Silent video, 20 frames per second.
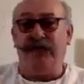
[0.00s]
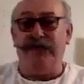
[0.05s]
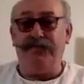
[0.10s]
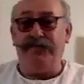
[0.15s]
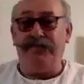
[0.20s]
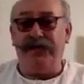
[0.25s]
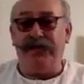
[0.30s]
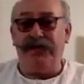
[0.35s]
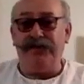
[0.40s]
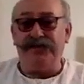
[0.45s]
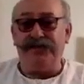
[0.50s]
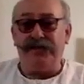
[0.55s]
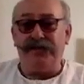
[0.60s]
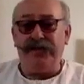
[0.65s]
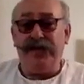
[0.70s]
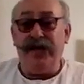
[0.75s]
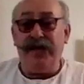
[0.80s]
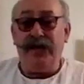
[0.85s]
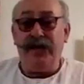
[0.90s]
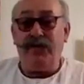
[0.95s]
and bliss,
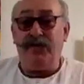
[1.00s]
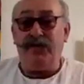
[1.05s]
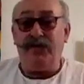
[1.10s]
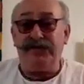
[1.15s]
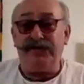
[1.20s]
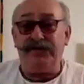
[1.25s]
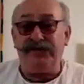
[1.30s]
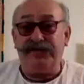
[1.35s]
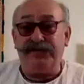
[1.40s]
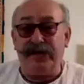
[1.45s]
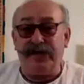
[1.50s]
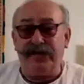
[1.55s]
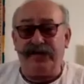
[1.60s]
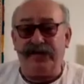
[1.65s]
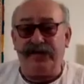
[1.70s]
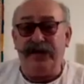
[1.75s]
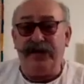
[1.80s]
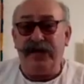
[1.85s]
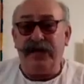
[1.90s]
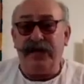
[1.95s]
which is the kind of
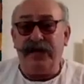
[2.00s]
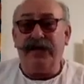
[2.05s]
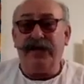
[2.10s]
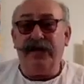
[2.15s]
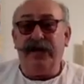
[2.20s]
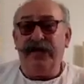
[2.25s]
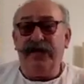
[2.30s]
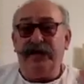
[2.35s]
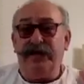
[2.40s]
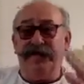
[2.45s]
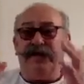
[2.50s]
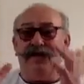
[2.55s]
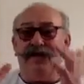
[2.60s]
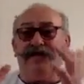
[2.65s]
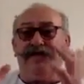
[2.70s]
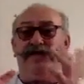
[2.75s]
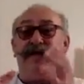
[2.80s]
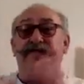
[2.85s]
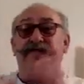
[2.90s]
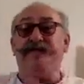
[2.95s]
the
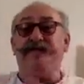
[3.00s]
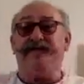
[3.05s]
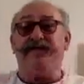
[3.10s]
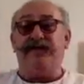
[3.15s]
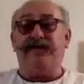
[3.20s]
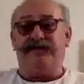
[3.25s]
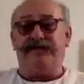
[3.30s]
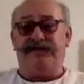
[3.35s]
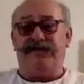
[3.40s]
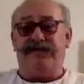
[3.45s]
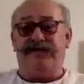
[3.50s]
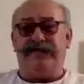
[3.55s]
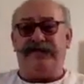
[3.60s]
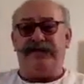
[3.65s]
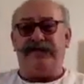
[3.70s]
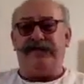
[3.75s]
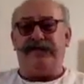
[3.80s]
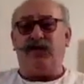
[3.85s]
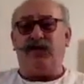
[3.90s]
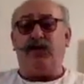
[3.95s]
substance,
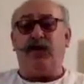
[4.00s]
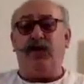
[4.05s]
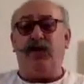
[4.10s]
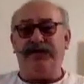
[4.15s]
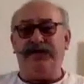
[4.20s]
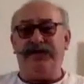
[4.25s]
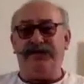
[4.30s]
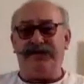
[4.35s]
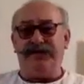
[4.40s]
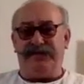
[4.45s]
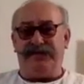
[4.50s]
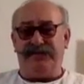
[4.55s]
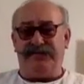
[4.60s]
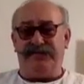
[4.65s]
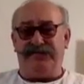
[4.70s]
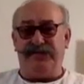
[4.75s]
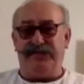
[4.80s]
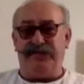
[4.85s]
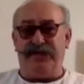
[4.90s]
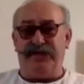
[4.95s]
the qualities of
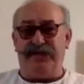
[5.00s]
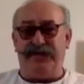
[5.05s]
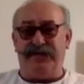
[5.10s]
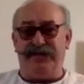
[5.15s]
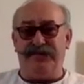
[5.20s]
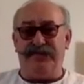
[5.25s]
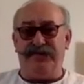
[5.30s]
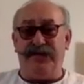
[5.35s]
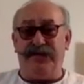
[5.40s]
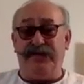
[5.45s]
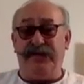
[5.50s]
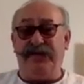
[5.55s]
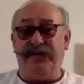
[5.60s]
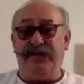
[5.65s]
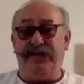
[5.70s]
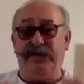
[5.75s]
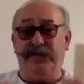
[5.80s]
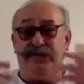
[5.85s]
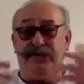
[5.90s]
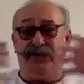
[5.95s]
spirit,
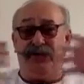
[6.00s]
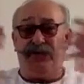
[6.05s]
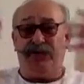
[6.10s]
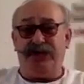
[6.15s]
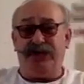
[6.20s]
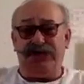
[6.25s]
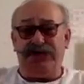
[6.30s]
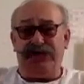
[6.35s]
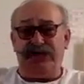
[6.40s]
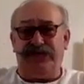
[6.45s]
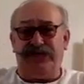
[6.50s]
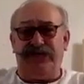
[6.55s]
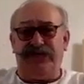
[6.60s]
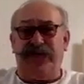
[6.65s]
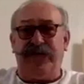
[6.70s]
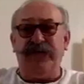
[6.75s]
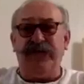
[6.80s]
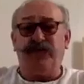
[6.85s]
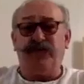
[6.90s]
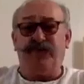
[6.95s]
the qualities, the
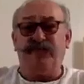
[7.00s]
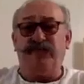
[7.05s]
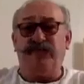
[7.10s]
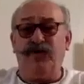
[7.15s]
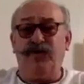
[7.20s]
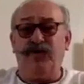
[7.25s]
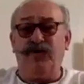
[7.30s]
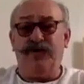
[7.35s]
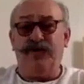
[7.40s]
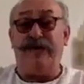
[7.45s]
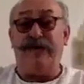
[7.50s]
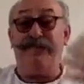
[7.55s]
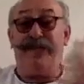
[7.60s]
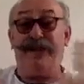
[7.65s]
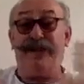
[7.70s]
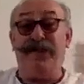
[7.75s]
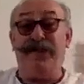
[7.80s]
nature of God and my